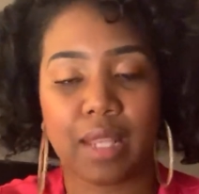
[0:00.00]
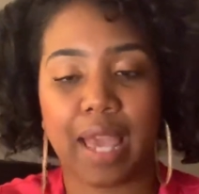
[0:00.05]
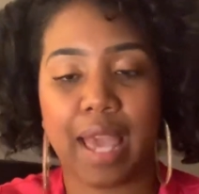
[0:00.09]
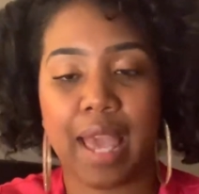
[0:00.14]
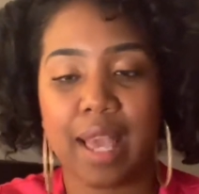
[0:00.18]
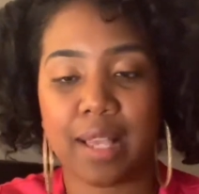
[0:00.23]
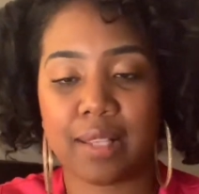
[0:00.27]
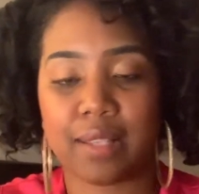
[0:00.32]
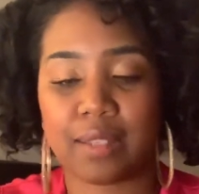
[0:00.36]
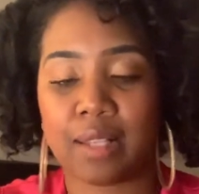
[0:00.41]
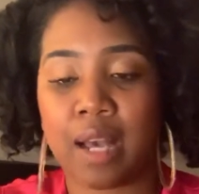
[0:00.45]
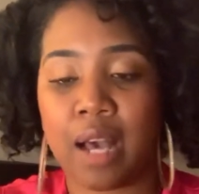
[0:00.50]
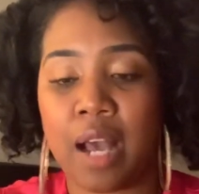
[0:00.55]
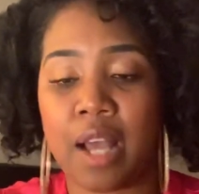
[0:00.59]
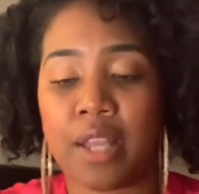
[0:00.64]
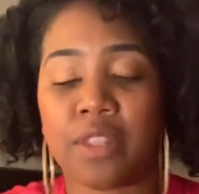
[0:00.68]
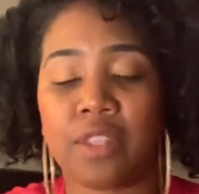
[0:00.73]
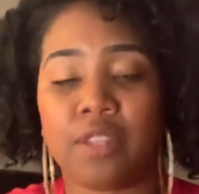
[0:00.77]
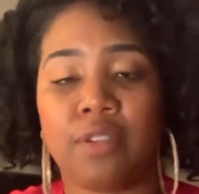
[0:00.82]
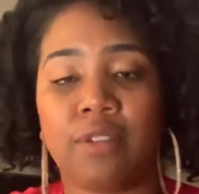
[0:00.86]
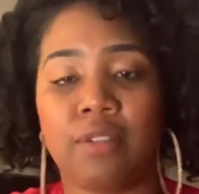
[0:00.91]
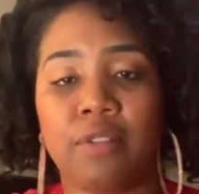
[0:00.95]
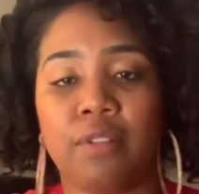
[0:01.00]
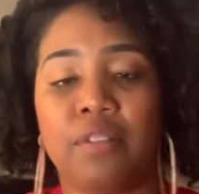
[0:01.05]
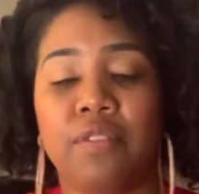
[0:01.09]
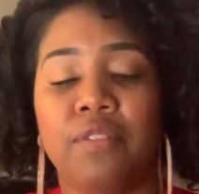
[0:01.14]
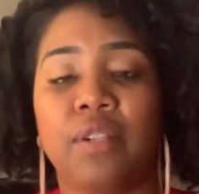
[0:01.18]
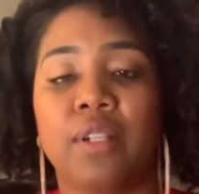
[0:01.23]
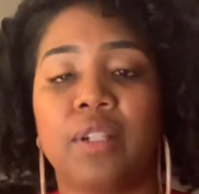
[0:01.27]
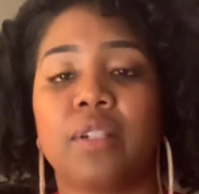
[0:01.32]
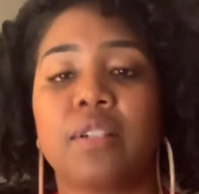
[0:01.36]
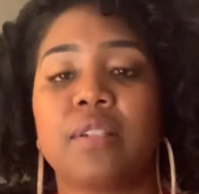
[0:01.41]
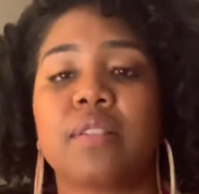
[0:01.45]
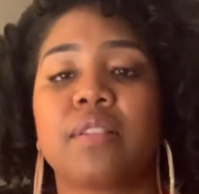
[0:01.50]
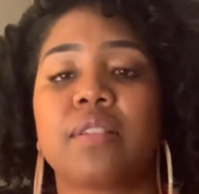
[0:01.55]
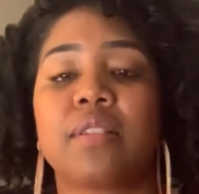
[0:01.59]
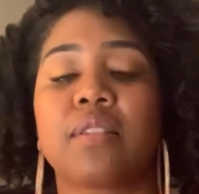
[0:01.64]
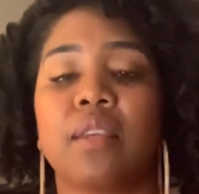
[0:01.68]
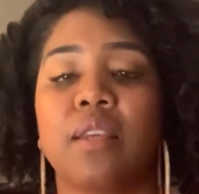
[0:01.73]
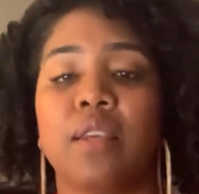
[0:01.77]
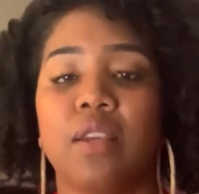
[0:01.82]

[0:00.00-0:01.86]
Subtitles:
ask God, the universe,